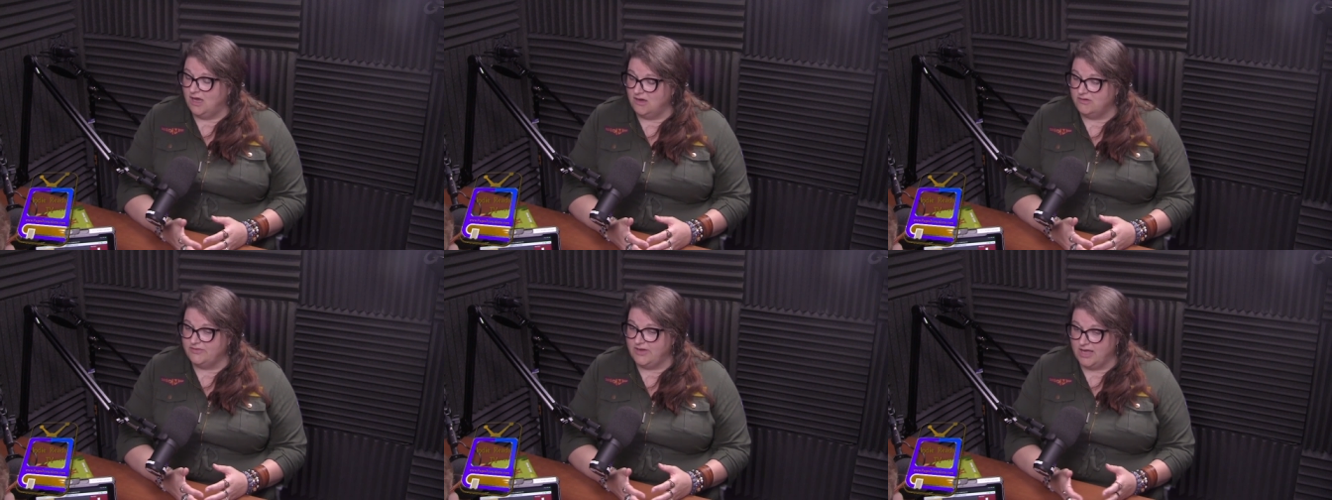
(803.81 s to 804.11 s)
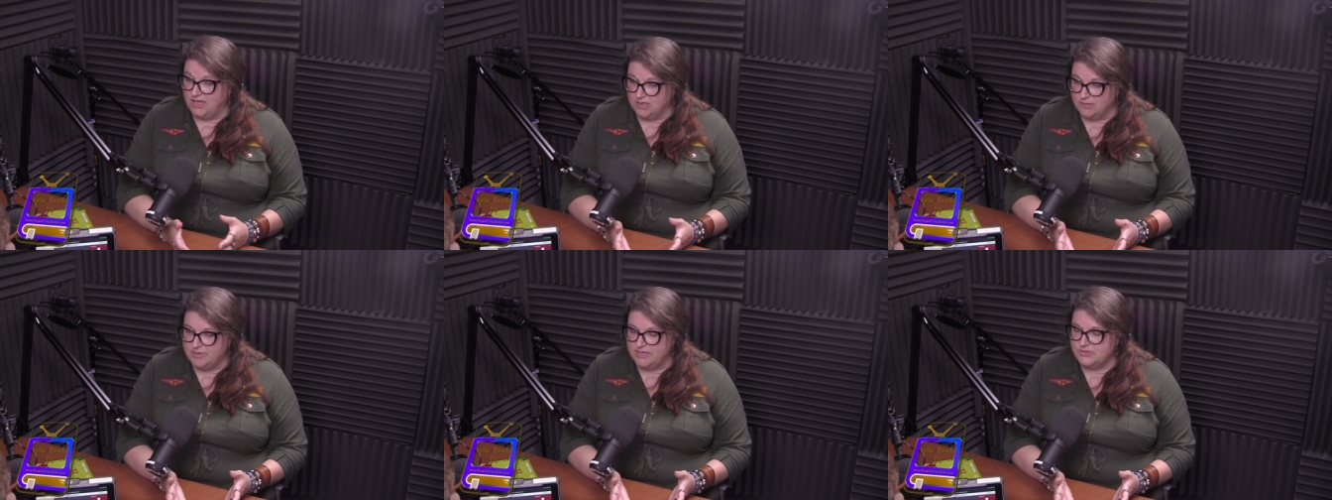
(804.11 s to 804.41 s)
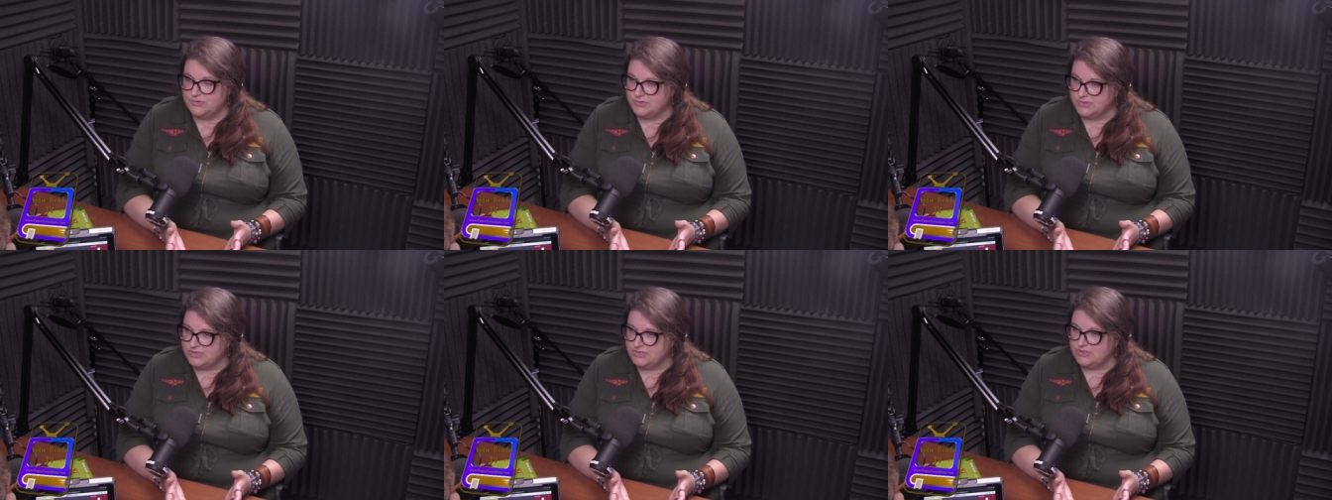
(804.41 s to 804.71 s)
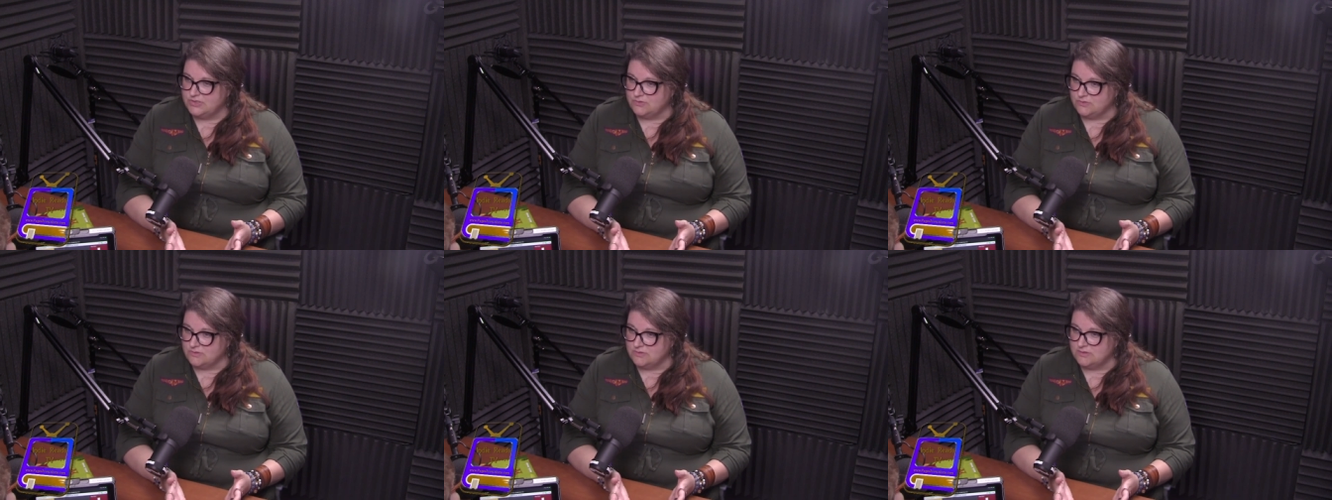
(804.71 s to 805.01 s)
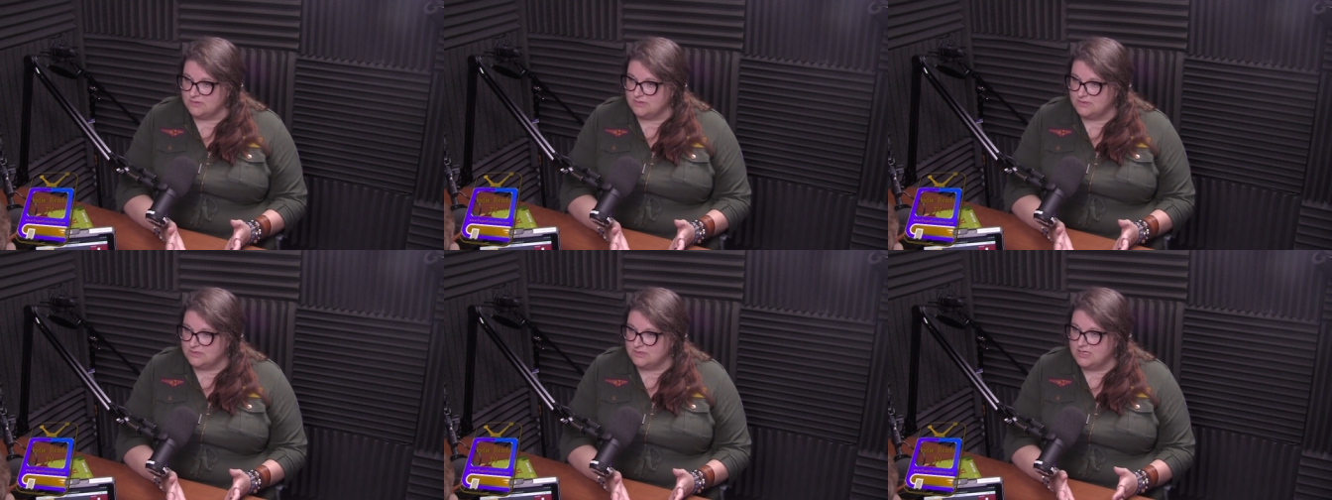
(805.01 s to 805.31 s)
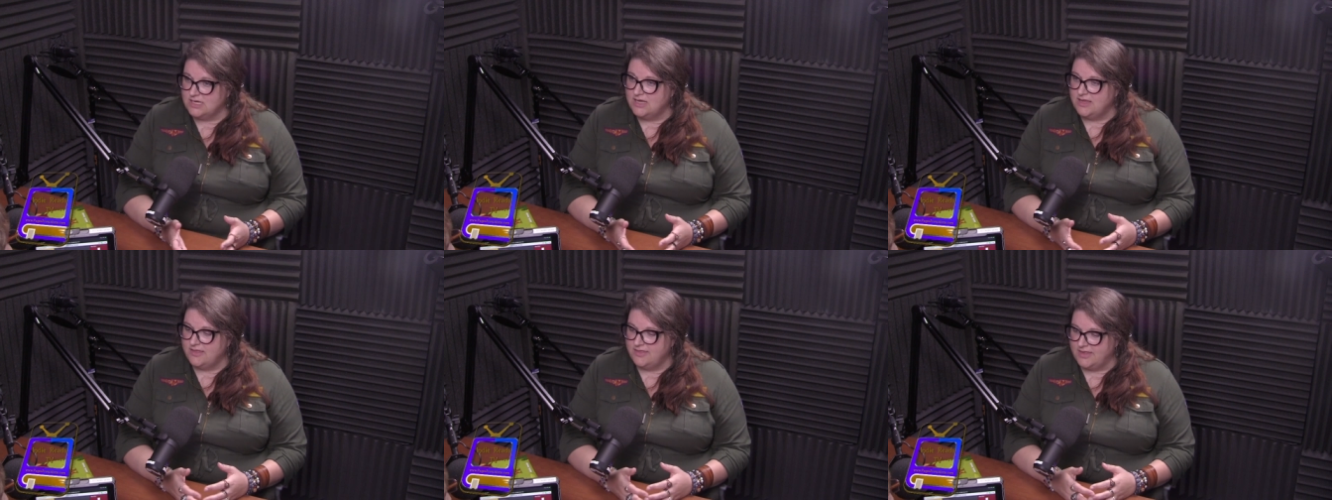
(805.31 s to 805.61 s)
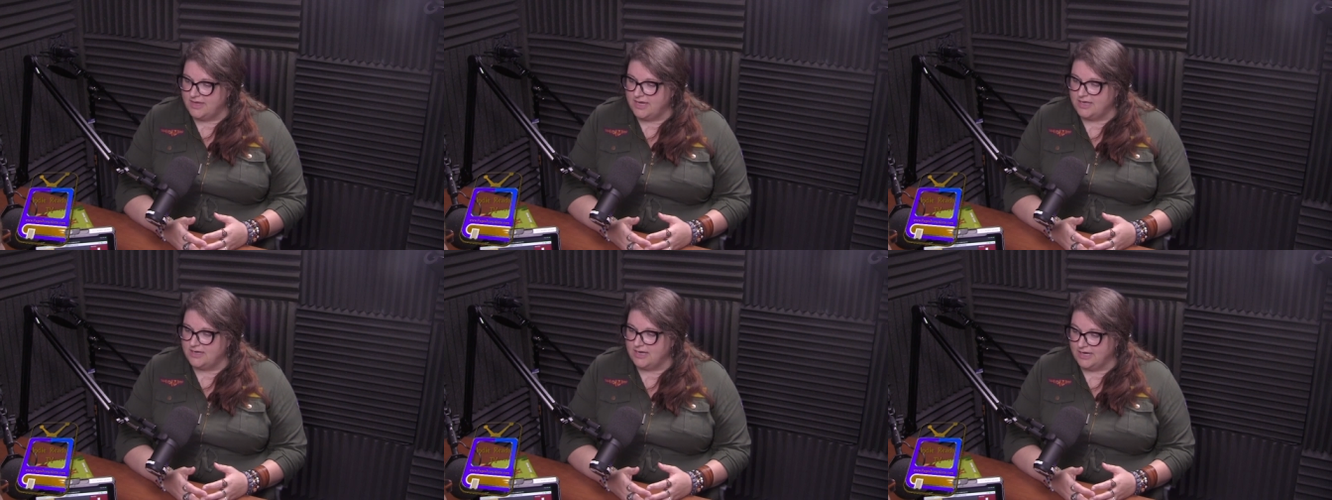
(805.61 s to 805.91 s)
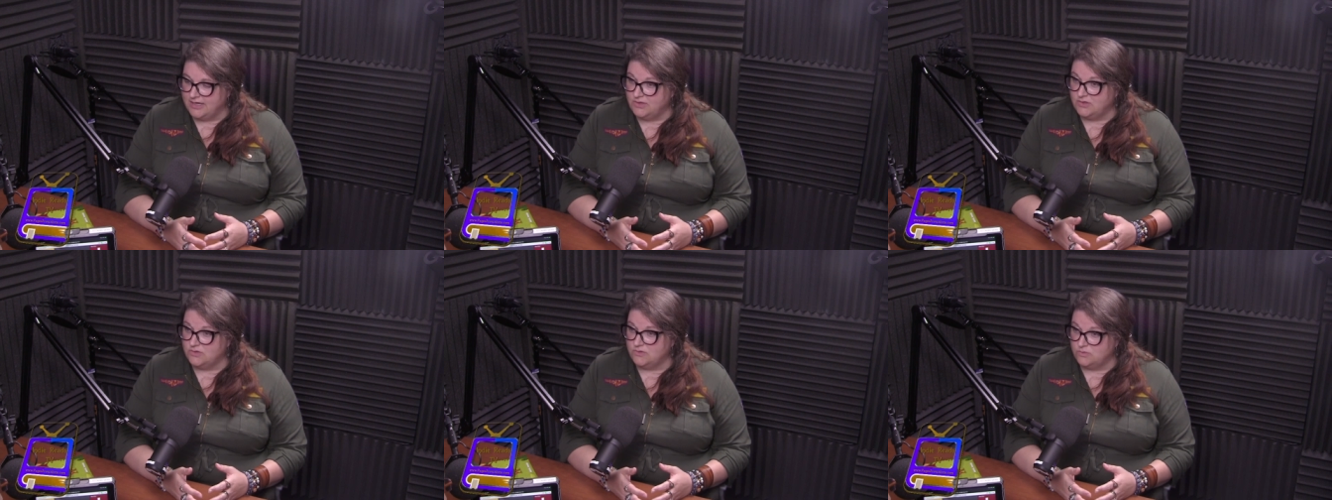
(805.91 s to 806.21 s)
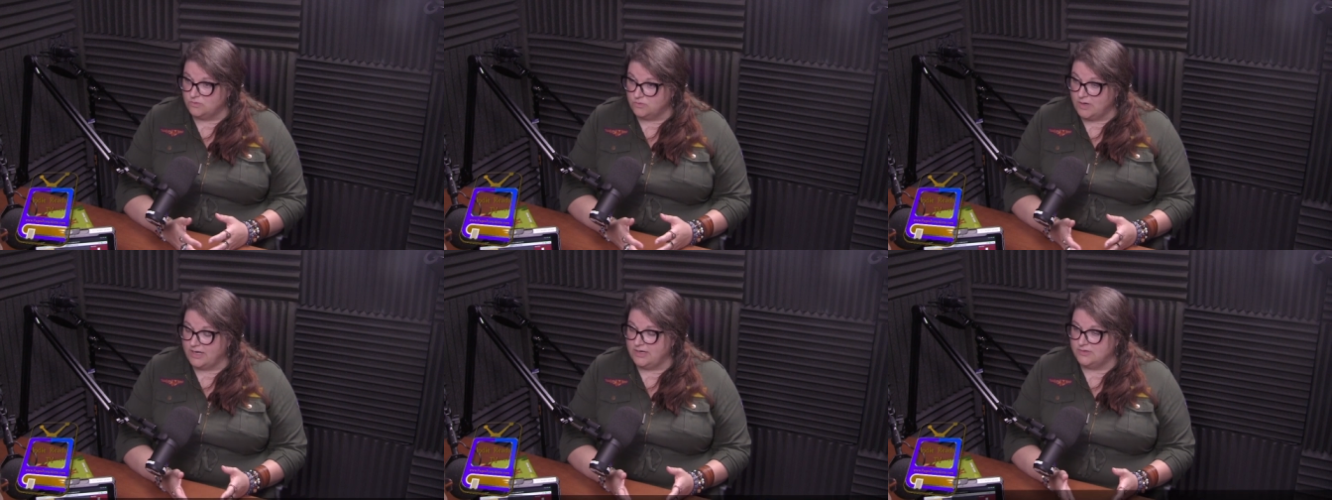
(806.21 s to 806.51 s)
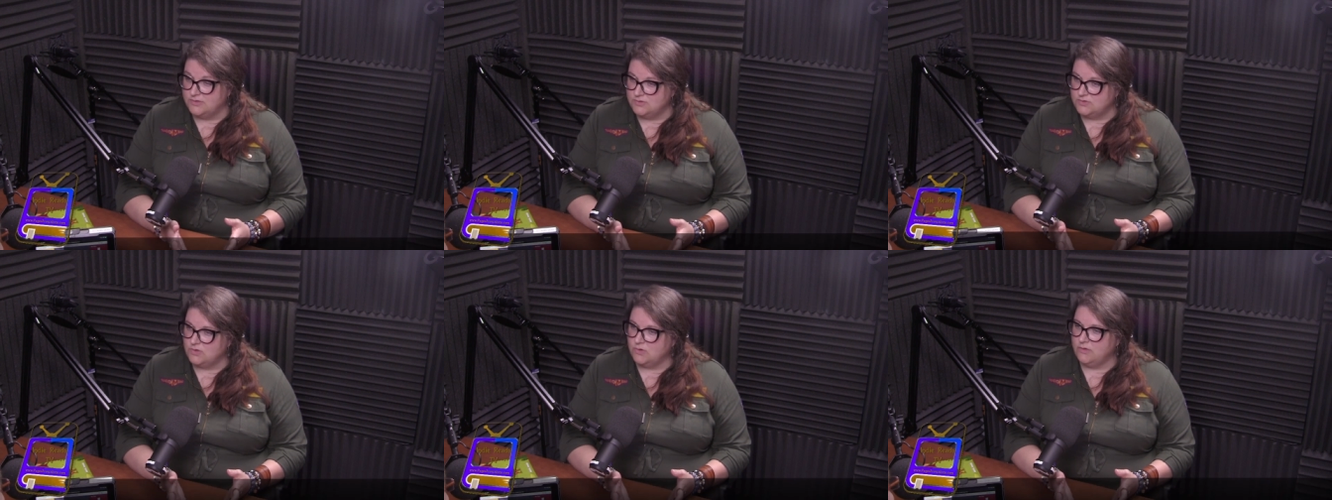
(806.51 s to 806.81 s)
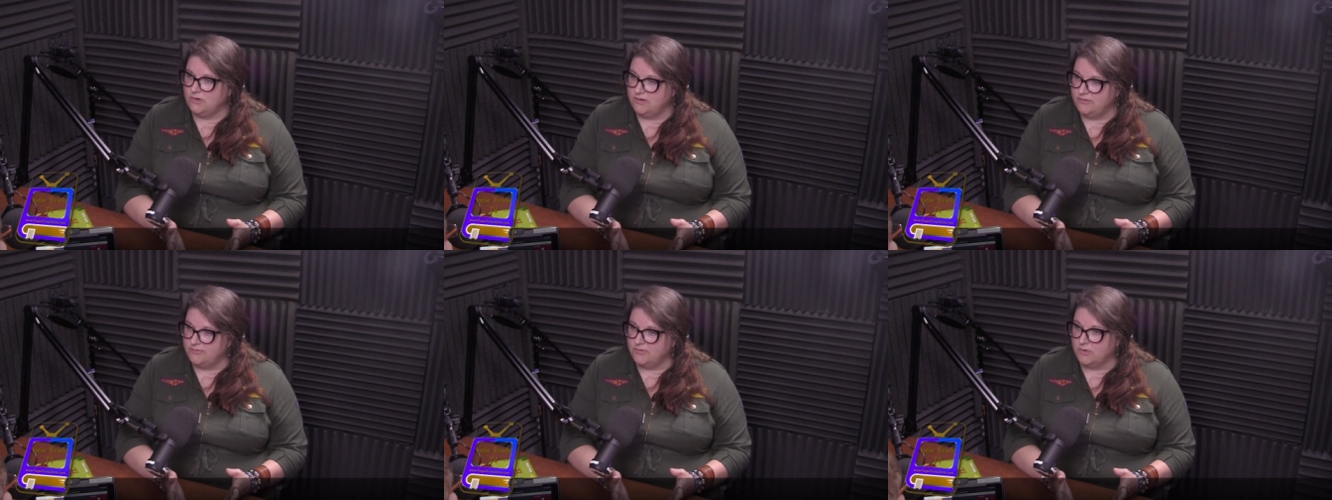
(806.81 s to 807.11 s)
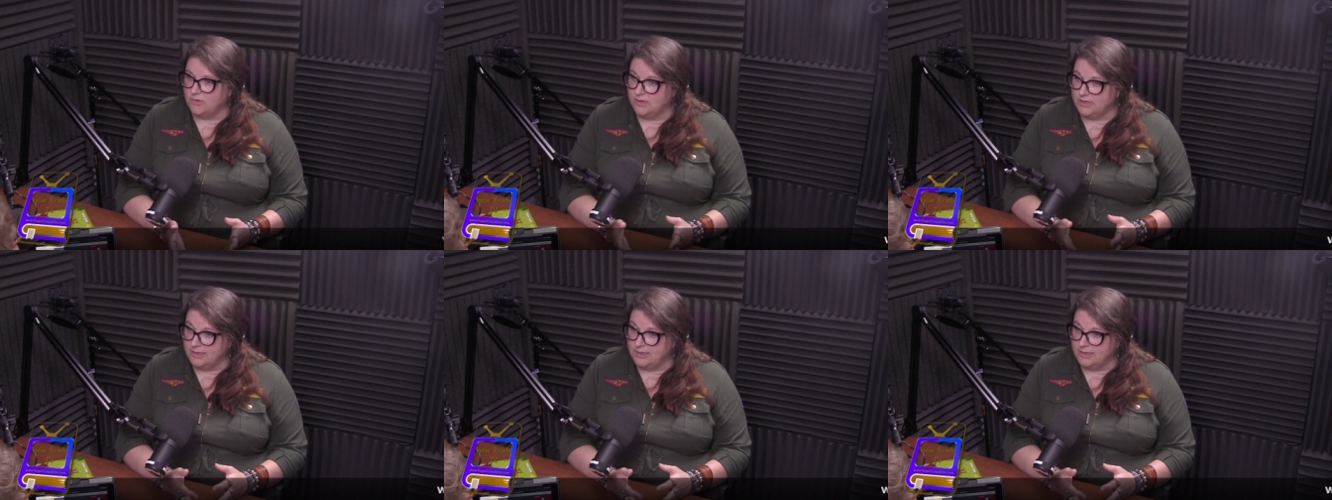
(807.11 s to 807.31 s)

of elementary students that I could write a story for.